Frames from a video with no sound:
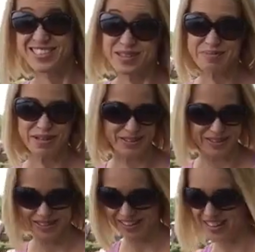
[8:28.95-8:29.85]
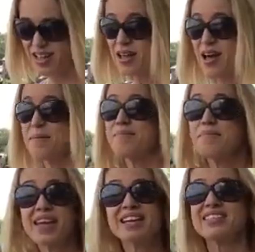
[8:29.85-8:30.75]
Super cool.
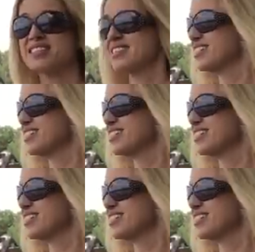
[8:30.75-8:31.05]
Amazing